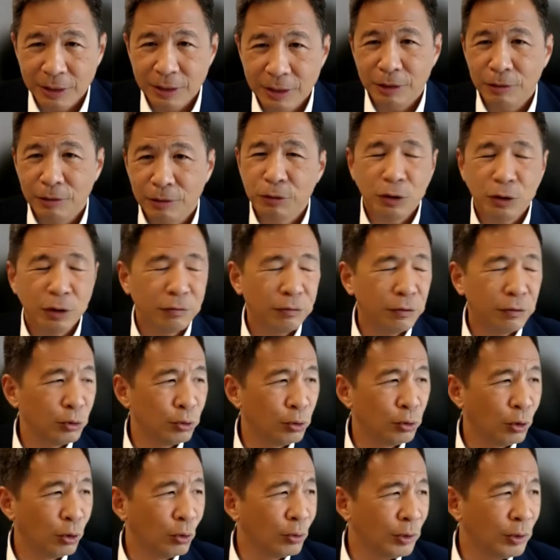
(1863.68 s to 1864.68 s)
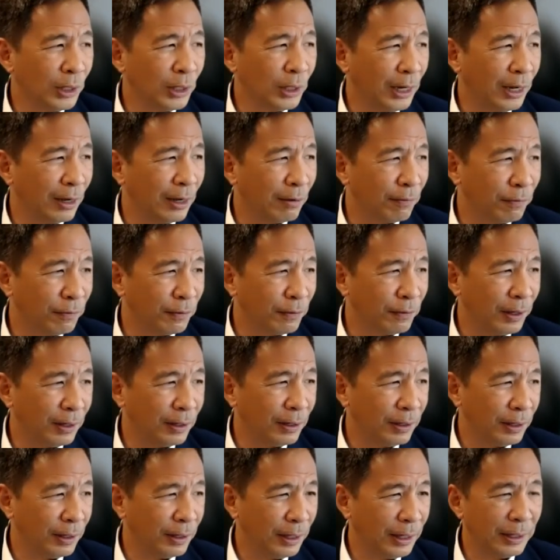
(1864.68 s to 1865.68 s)
If you don't have
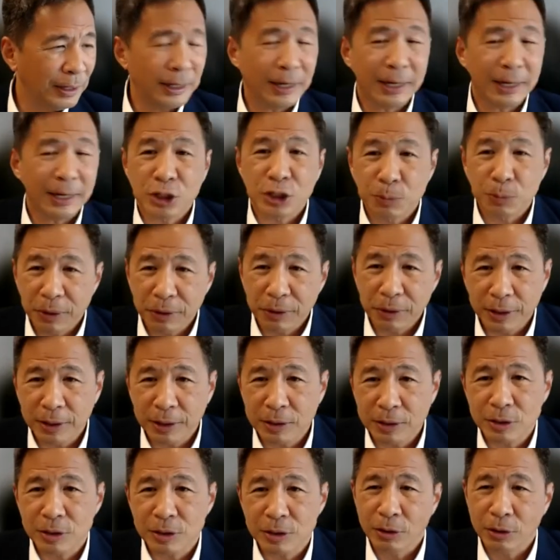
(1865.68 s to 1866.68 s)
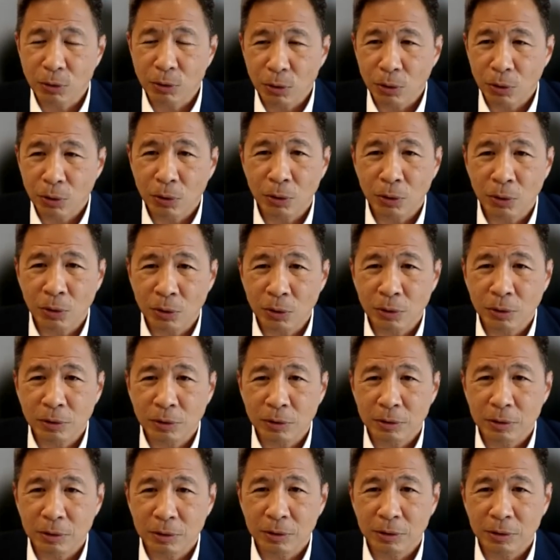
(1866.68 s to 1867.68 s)
any experience and all,
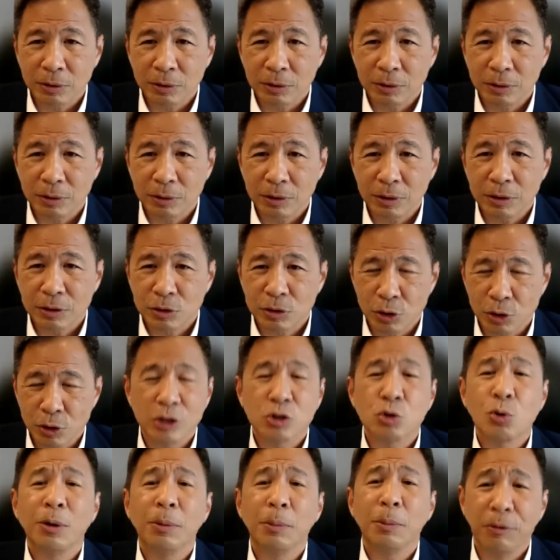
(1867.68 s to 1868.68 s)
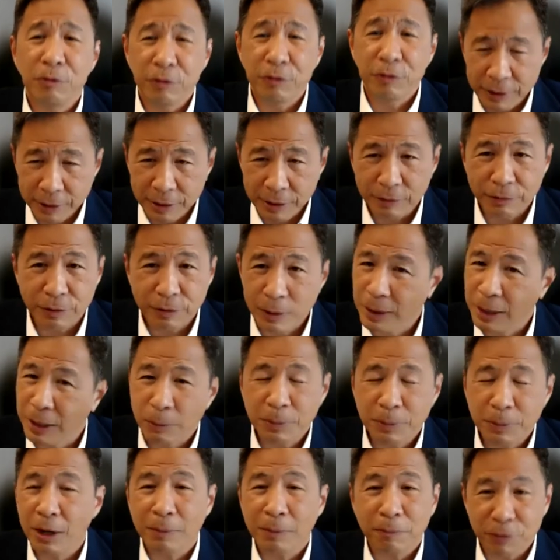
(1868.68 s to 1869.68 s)
it's going to be very difficult. I'll
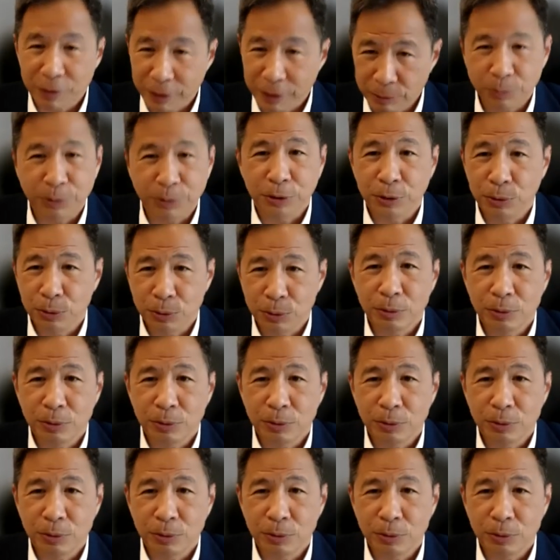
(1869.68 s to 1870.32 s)
be upfront with you.